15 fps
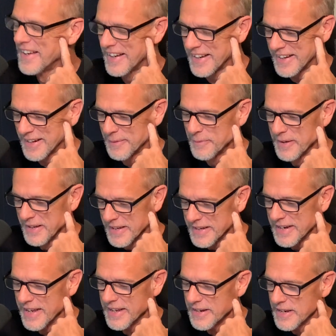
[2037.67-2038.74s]
um,
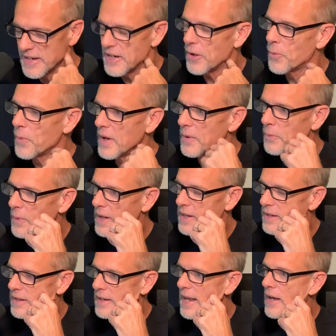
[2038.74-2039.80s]
you, you, know when,
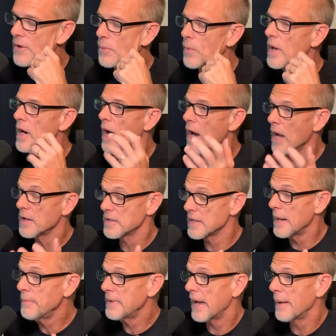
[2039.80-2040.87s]
when now we're
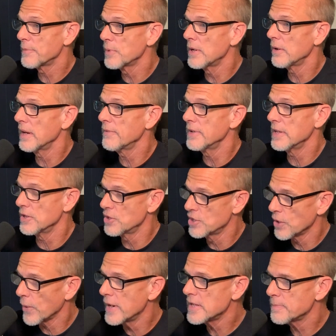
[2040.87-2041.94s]
sometimes we don't have any
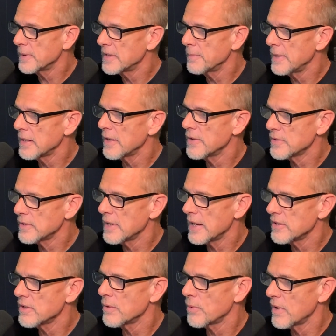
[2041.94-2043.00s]
choice but to be close to the
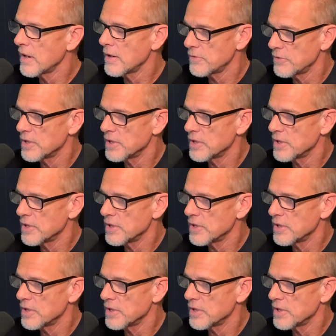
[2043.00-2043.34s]
edge of the road.